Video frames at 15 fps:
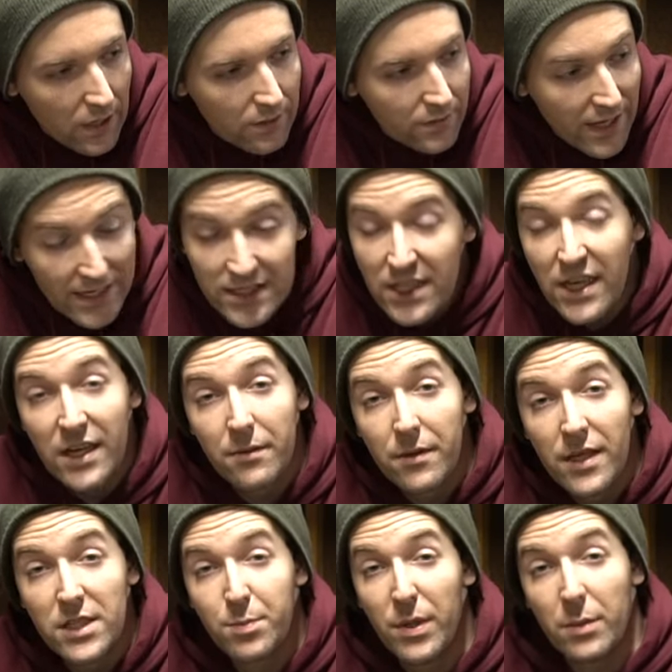next thing,
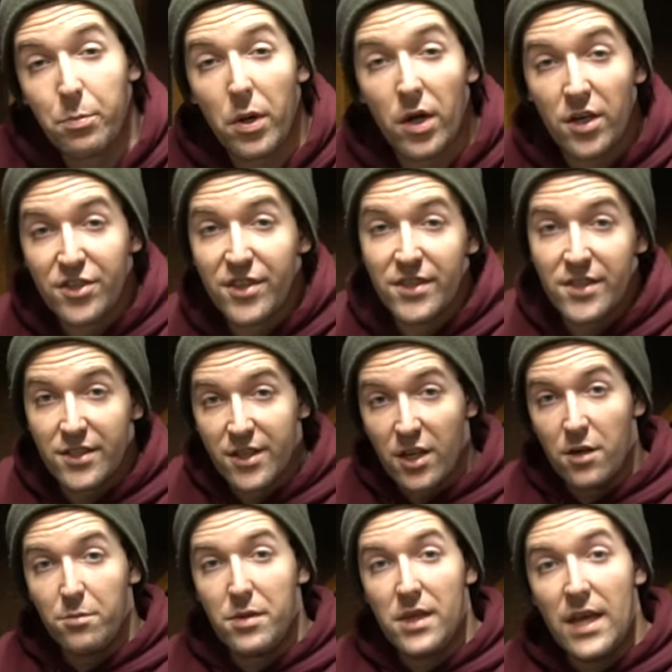next big purchase is
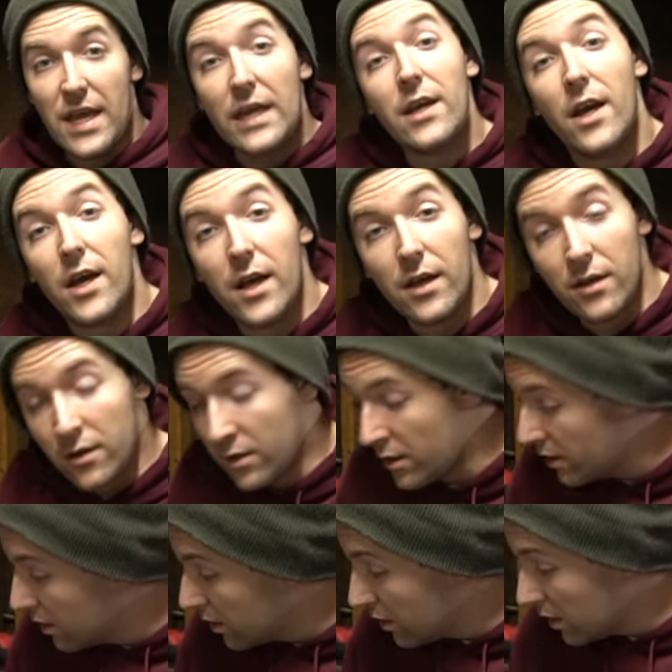gonna be a. Uh,
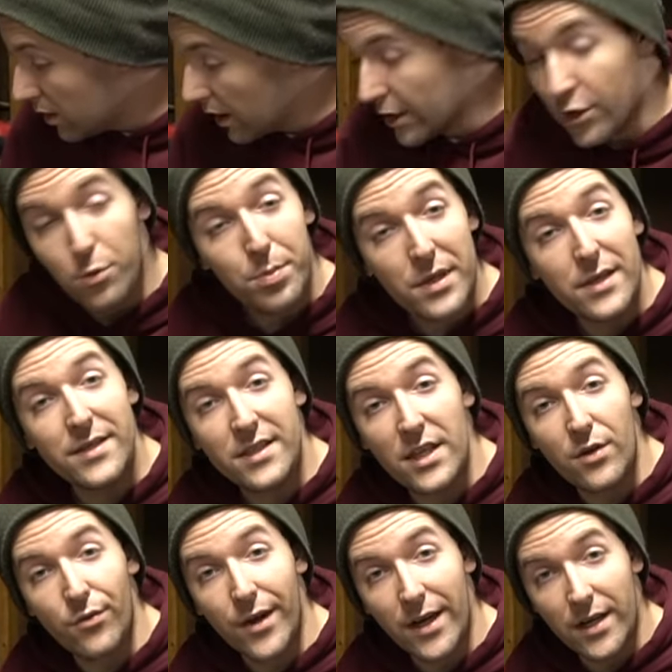a new
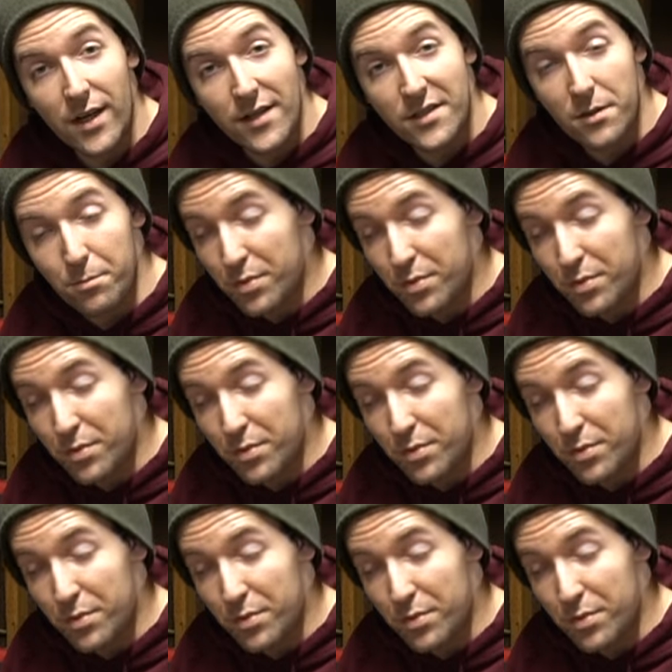PC rig, custom